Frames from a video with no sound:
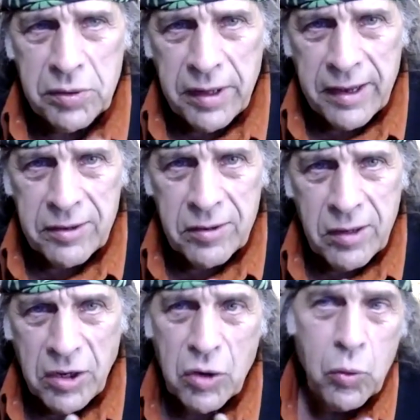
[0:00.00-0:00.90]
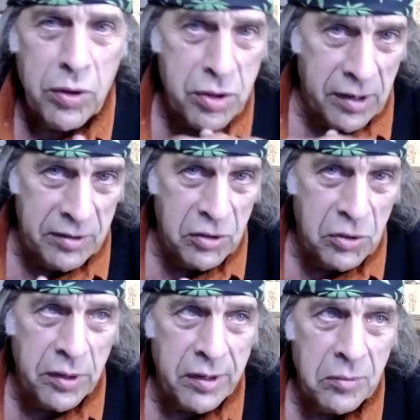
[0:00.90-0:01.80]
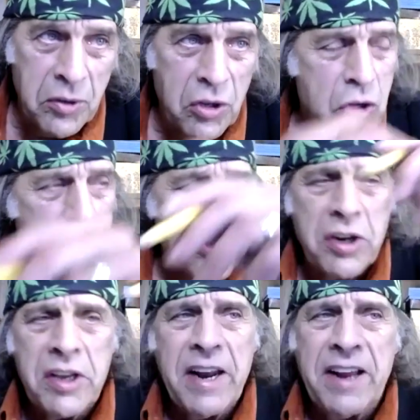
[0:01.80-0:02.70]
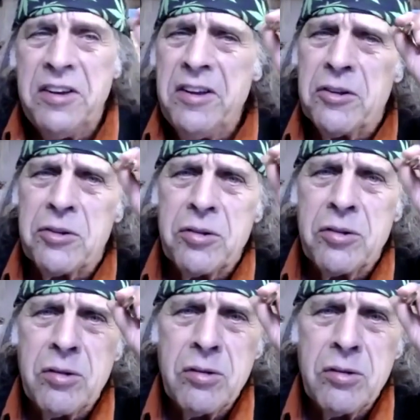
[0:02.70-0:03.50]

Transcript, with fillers: that and you will start doing it because you're just going to get ideas